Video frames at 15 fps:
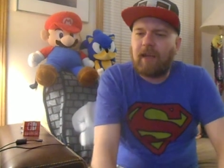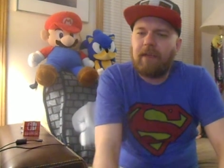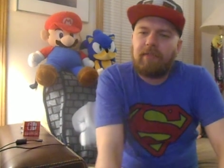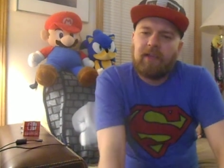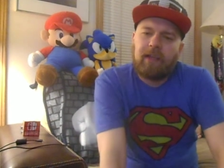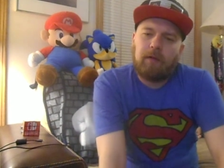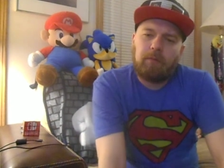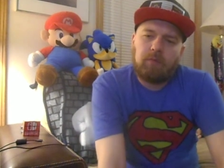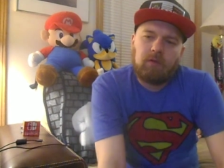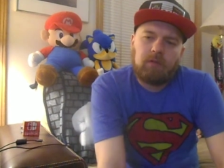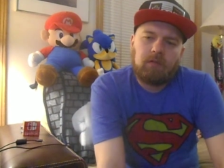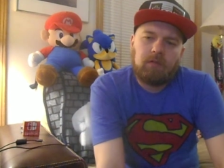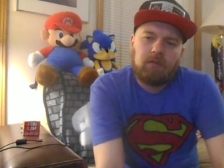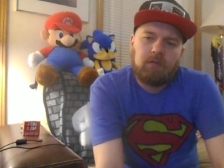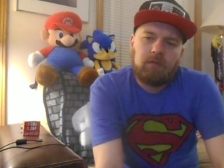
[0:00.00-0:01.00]
I think it
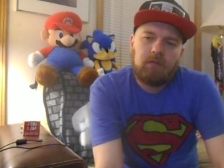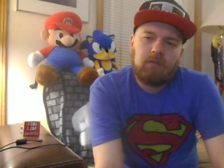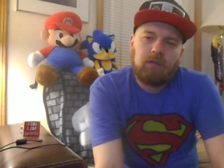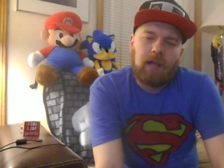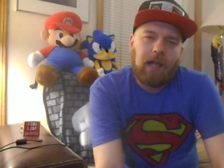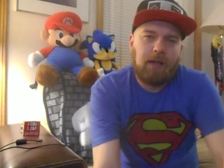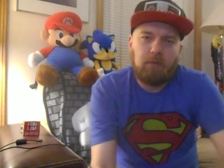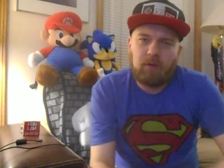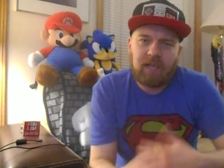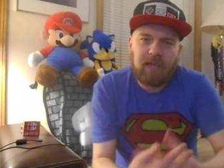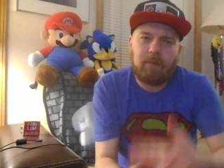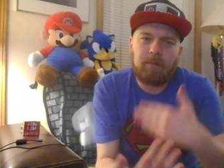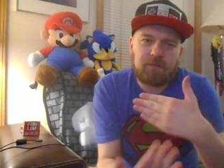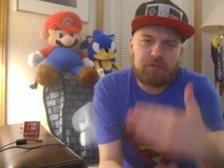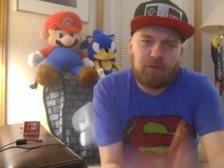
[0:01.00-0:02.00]
will, it will
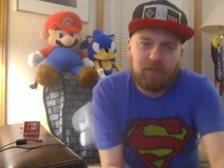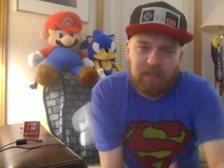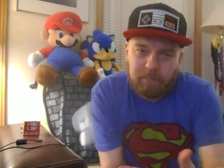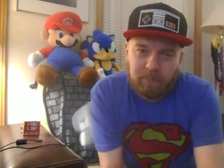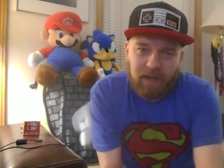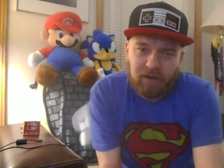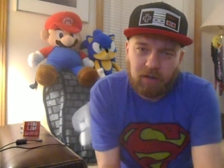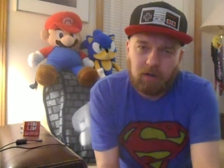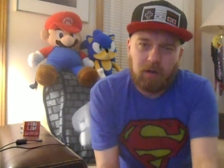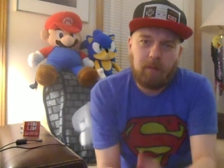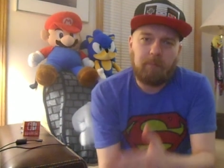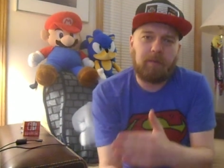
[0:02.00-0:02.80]
get, slowly get better,